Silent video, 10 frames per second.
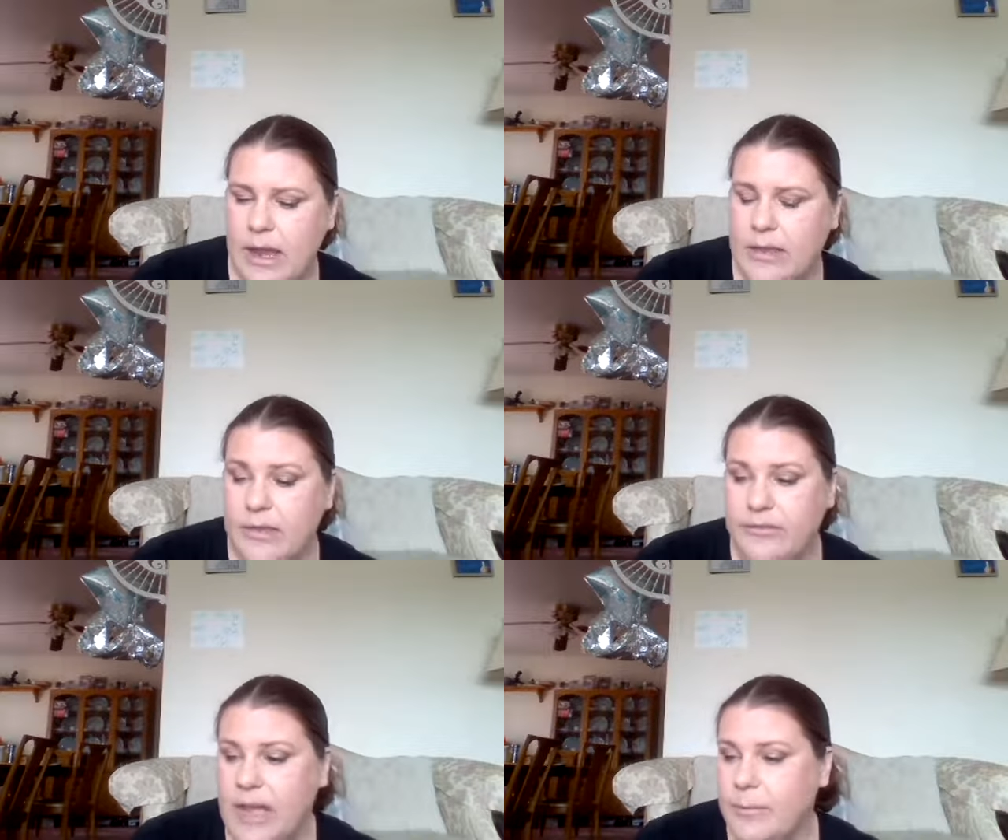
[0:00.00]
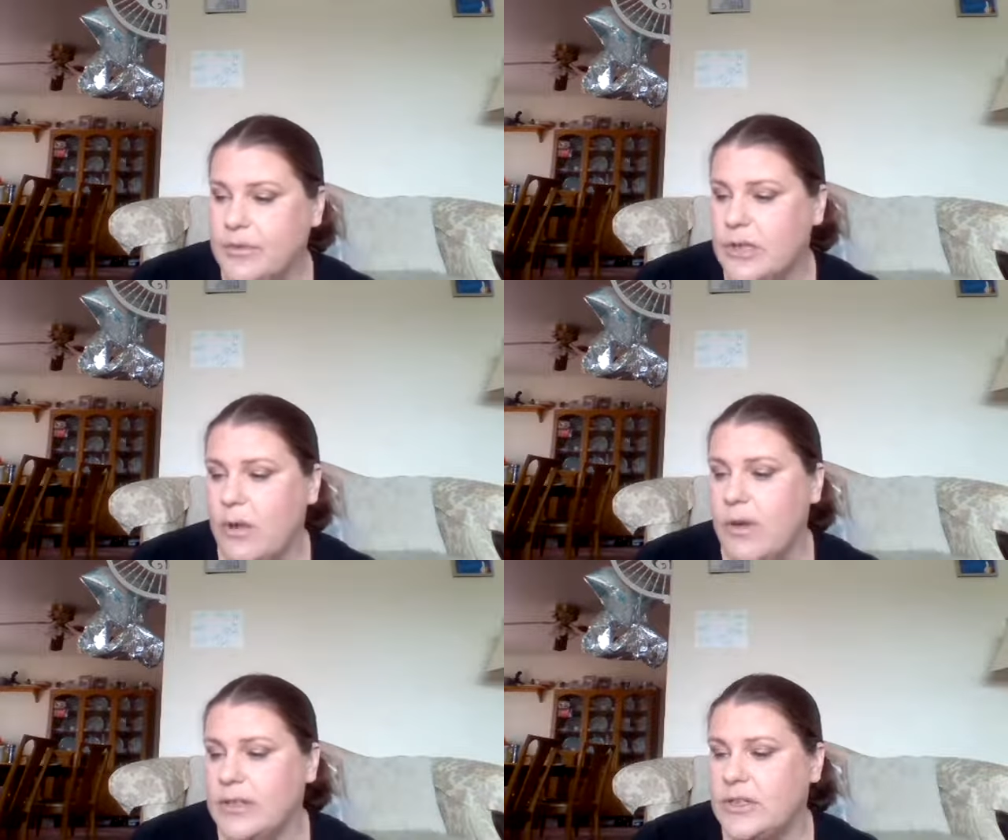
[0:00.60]
and the fibers
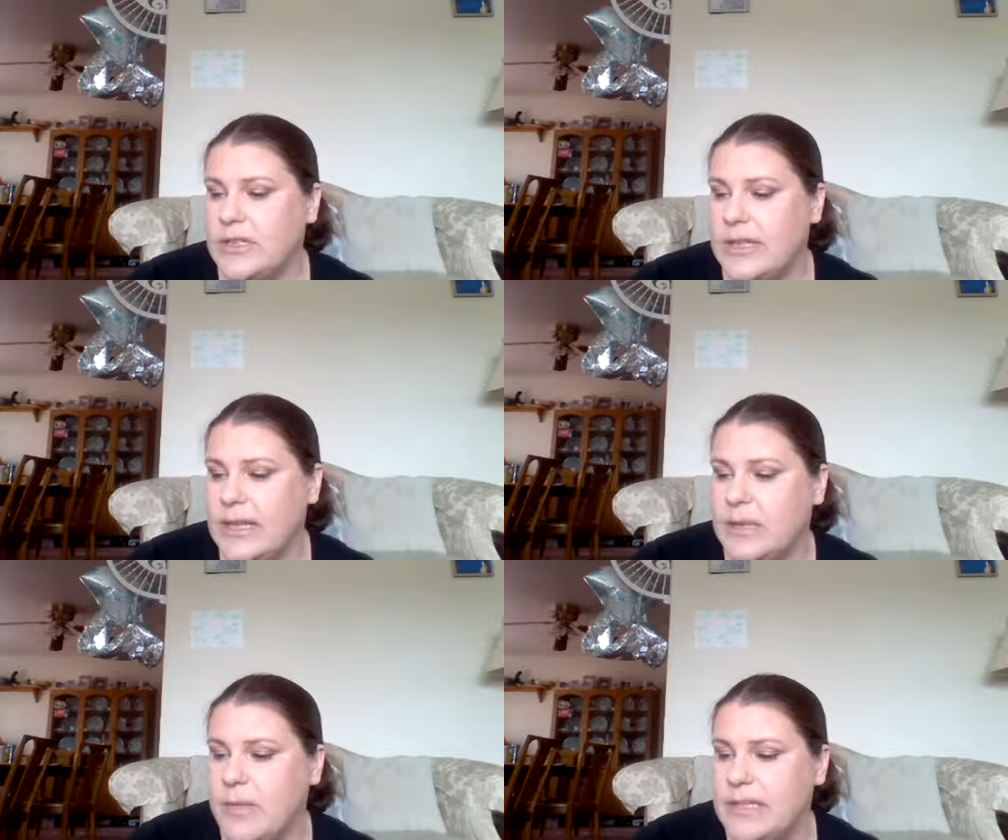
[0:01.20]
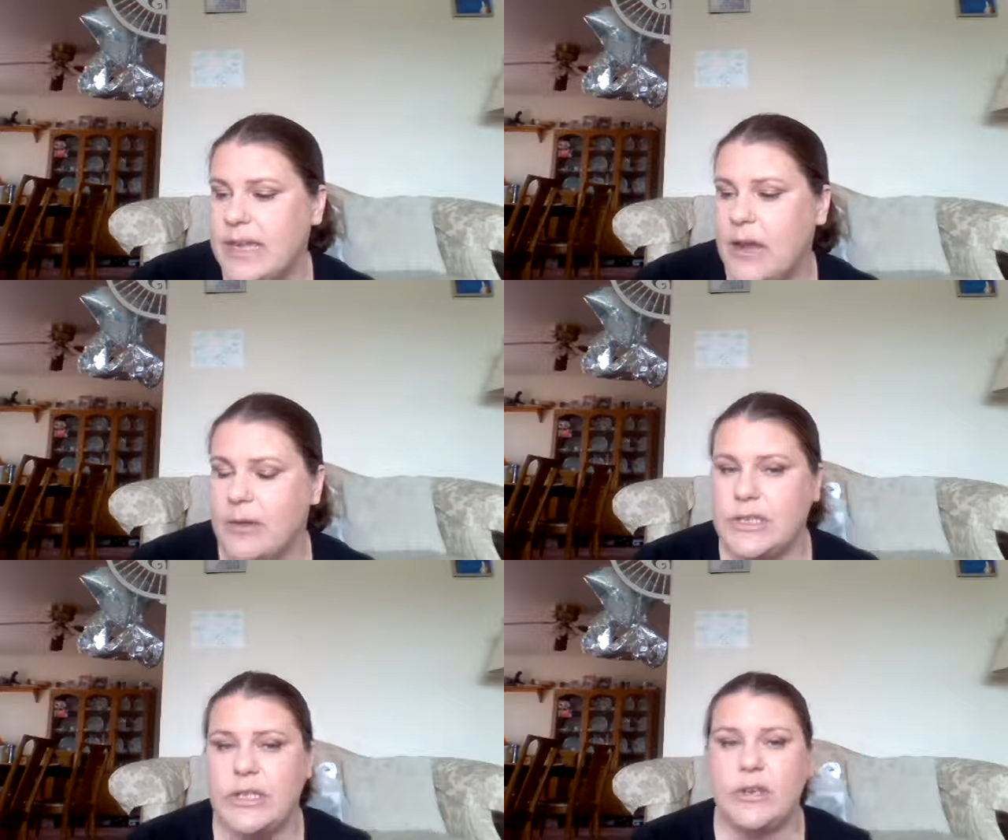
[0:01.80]
go on just like the
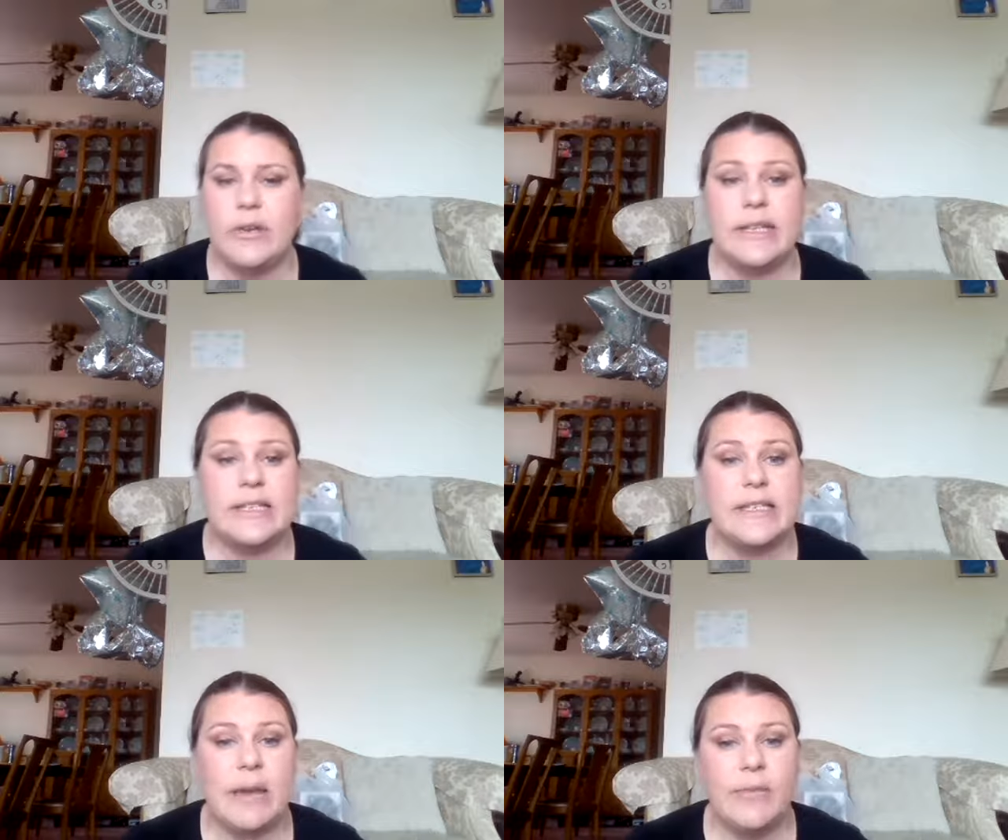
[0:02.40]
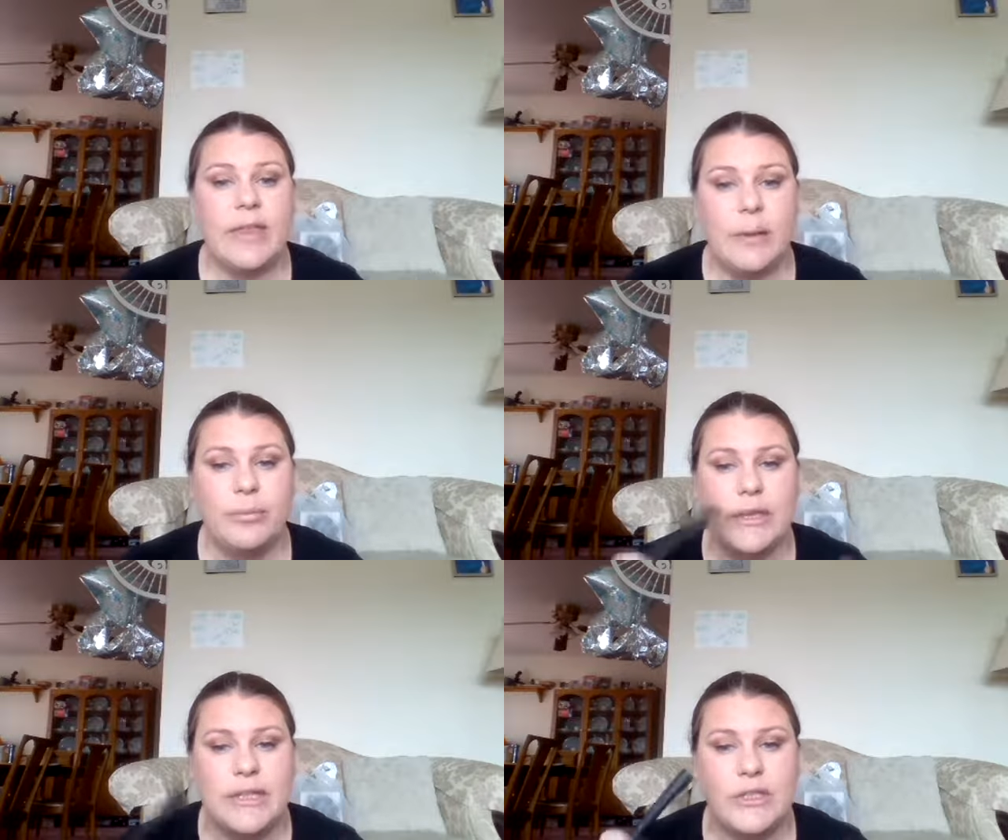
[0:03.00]
mascara too, and the same thing,
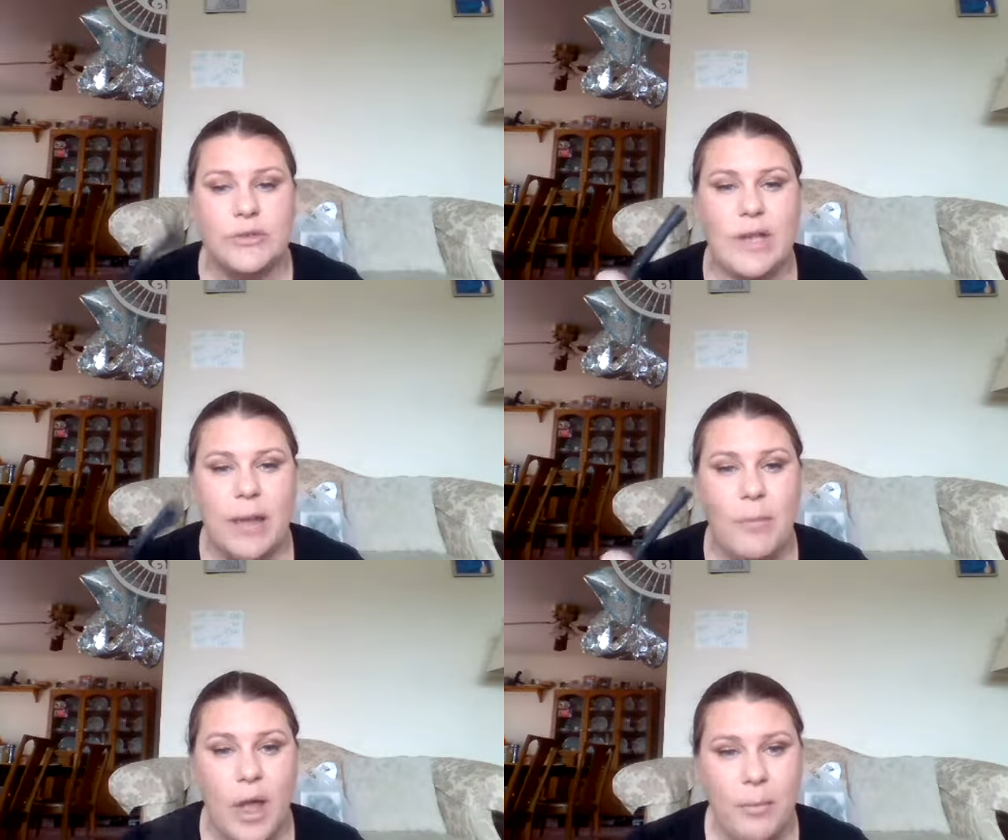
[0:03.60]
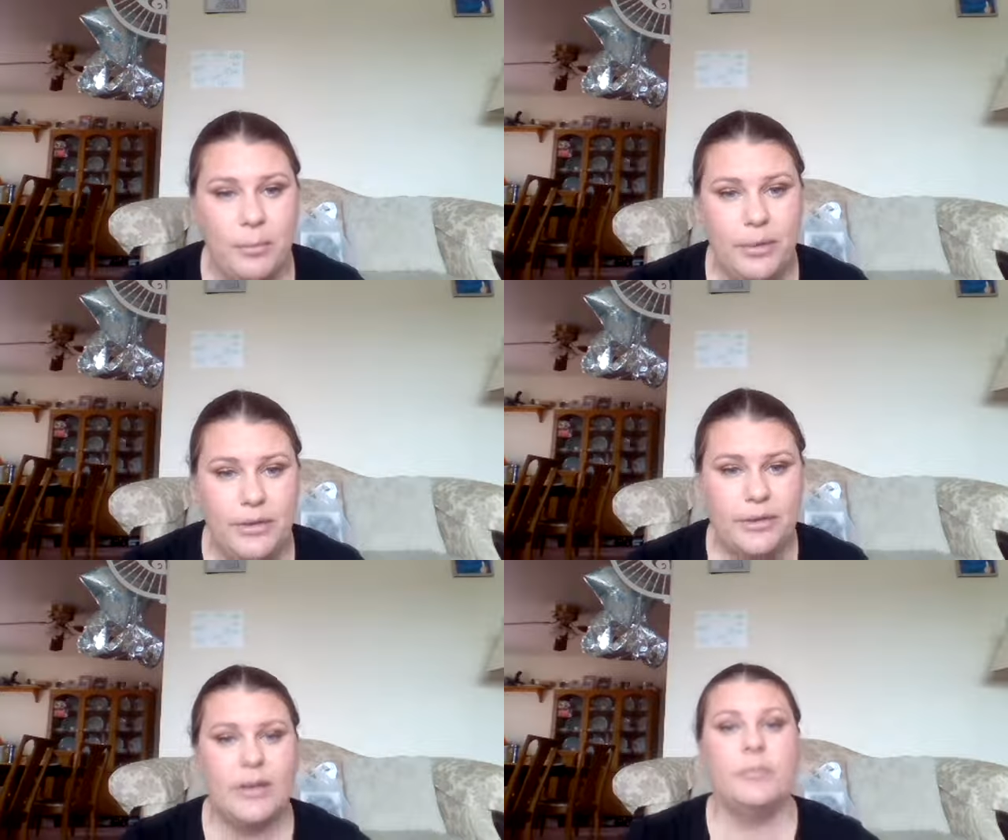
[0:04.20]
please do not pump.
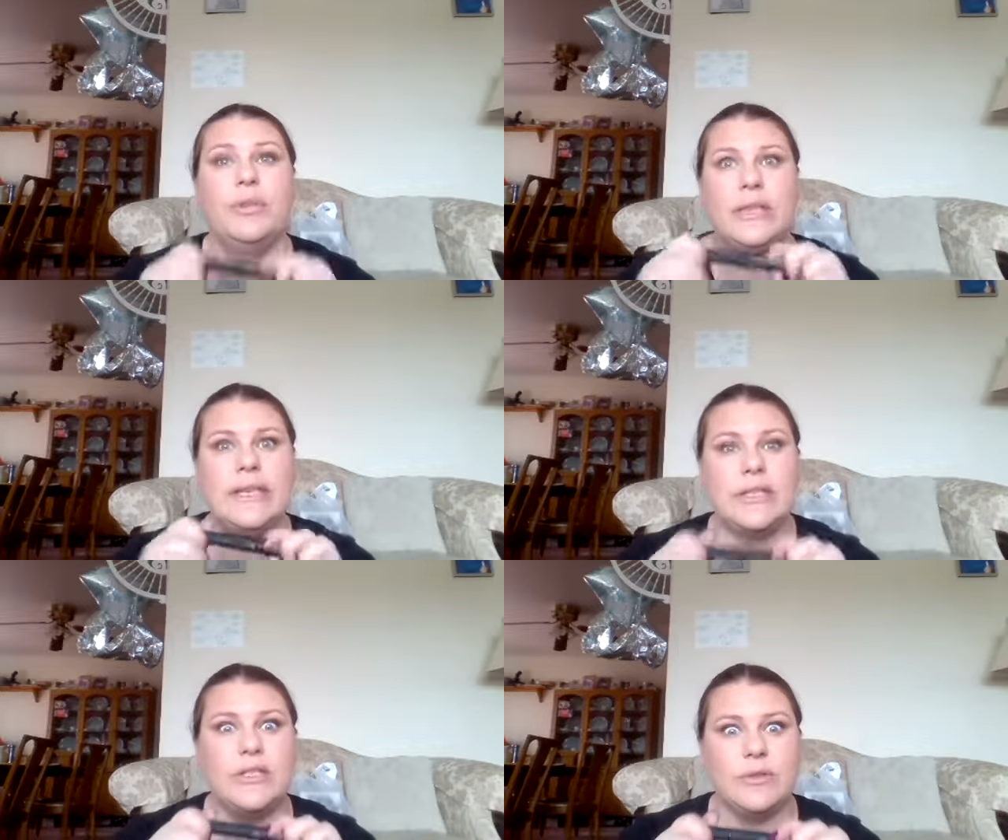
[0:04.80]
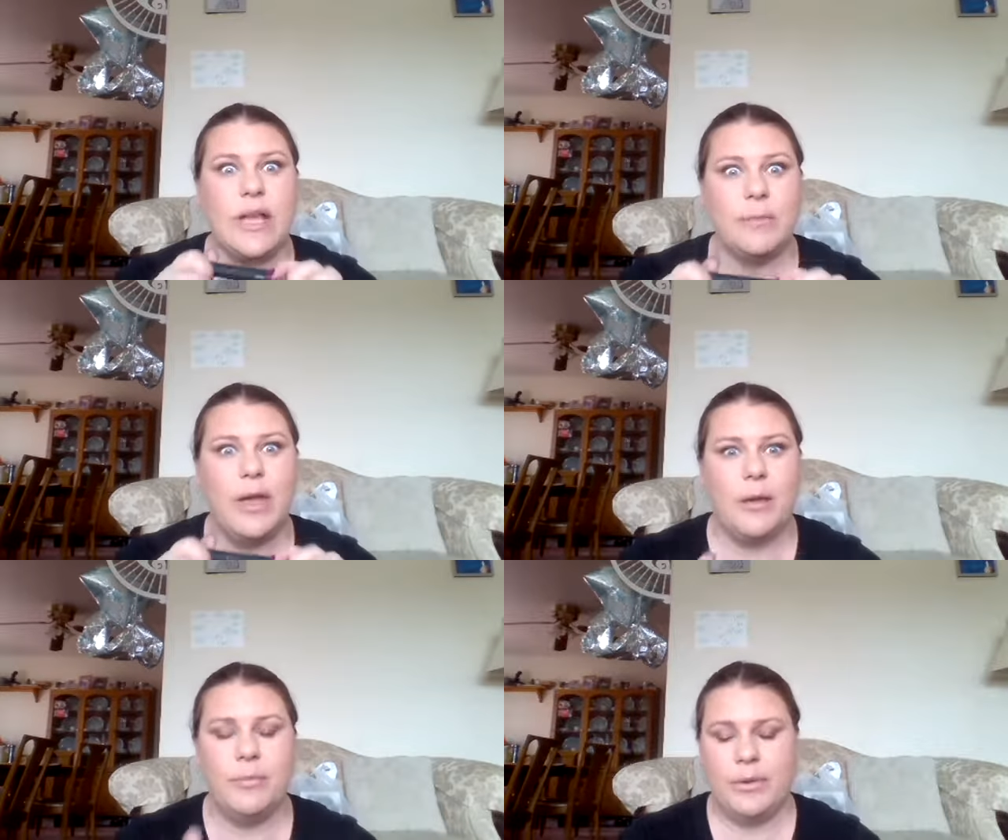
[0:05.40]
Please do not
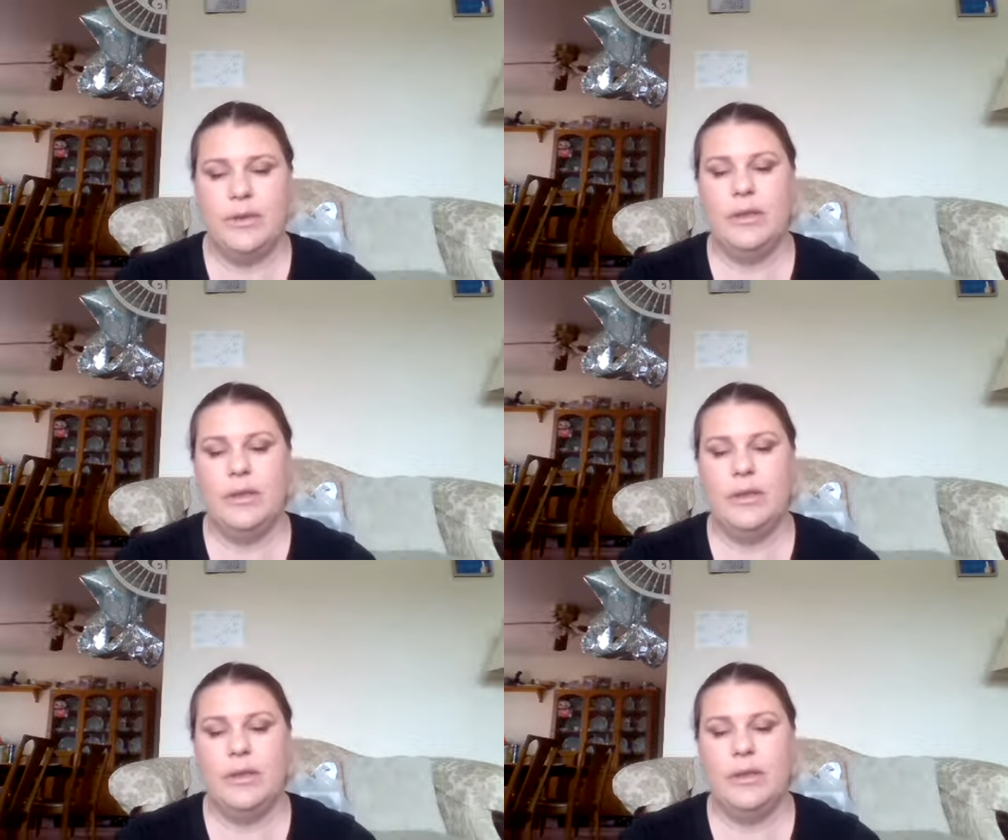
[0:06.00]
pump.